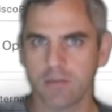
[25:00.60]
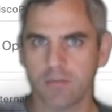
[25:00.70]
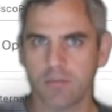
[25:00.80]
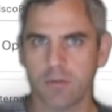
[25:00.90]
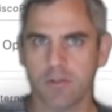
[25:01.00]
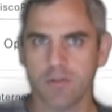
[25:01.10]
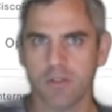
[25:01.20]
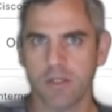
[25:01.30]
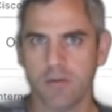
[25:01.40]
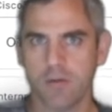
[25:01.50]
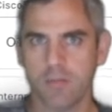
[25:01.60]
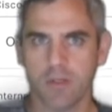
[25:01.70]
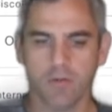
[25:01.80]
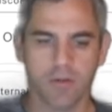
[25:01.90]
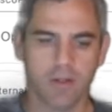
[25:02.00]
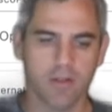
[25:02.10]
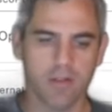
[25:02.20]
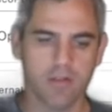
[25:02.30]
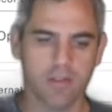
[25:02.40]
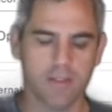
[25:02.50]
We're using either the MIC or the
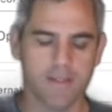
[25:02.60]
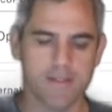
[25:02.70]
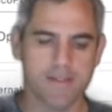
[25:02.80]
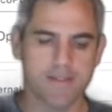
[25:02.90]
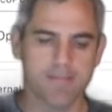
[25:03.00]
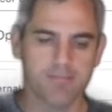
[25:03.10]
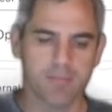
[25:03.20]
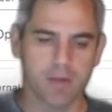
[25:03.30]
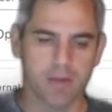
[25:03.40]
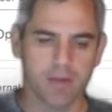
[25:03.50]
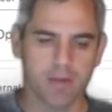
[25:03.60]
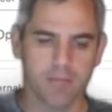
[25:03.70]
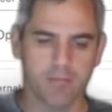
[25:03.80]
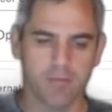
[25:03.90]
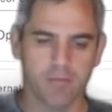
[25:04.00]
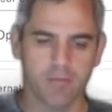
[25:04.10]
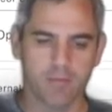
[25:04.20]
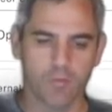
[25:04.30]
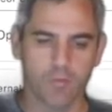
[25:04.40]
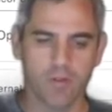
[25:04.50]
LSC. For
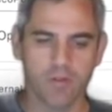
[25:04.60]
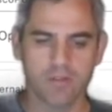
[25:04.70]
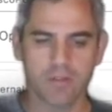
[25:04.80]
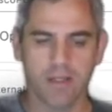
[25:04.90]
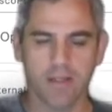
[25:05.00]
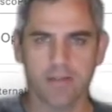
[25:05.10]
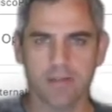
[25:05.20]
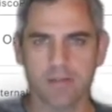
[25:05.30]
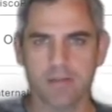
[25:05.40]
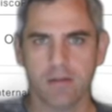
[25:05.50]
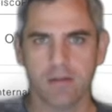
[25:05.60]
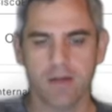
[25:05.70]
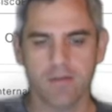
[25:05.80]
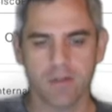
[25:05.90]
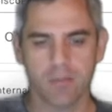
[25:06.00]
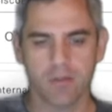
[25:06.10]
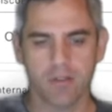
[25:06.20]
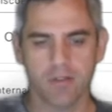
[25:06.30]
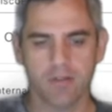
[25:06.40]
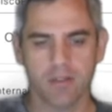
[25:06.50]
Windows clients, the native
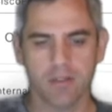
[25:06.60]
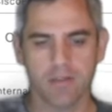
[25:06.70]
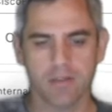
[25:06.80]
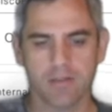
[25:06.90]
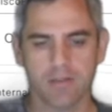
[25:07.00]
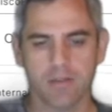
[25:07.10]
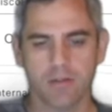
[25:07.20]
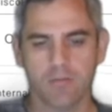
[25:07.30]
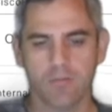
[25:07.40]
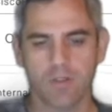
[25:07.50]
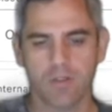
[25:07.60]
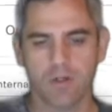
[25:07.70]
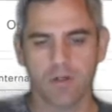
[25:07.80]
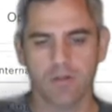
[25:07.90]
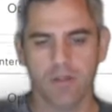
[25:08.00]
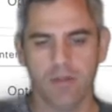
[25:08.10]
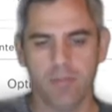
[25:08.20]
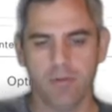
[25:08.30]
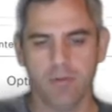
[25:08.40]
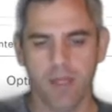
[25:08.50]
supplicant does what's called EAP
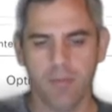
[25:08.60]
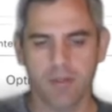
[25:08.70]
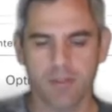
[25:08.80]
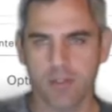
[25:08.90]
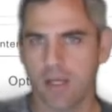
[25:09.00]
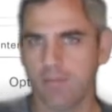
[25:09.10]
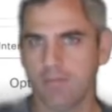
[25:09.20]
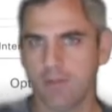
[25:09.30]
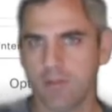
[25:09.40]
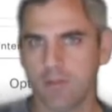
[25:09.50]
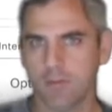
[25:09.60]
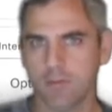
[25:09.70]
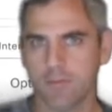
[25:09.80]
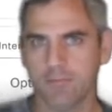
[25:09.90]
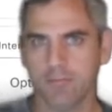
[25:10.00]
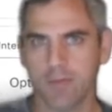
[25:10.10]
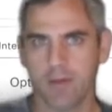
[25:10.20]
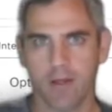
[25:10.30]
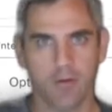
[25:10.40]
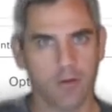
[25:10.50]
MS-Chat v2. Now, I
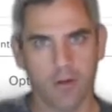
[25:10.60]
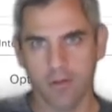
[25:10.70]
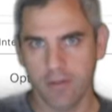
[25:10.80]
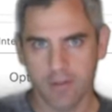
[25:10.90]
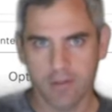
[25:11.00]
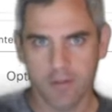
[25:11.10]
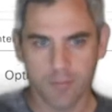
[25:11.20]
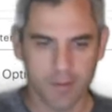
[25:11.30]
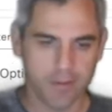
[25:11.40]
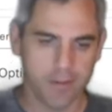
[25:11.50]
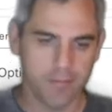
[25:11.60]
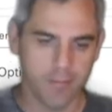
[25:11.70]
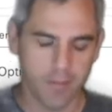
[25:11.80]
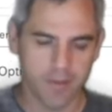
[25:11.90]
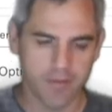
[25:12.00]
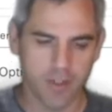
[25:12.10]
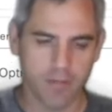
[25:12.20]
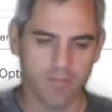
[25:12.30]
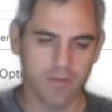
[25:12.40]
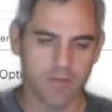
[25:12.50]
don't know all the details about EAP MS-Chat
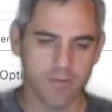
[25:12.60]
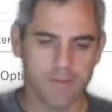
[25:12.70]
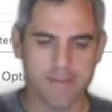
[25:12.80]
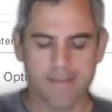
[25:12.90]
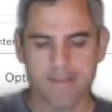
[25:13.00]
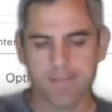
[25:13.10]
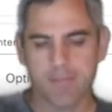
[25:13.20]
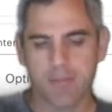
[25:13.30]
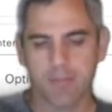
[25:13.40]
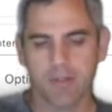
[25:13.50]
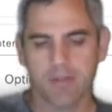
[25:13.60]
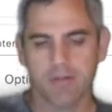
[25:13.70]
v2, but